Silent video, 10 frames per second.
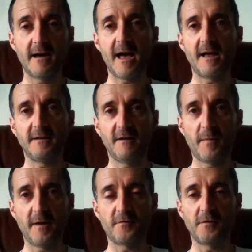and they've
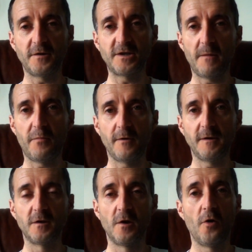been through the
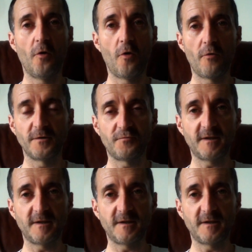checkpoint, or as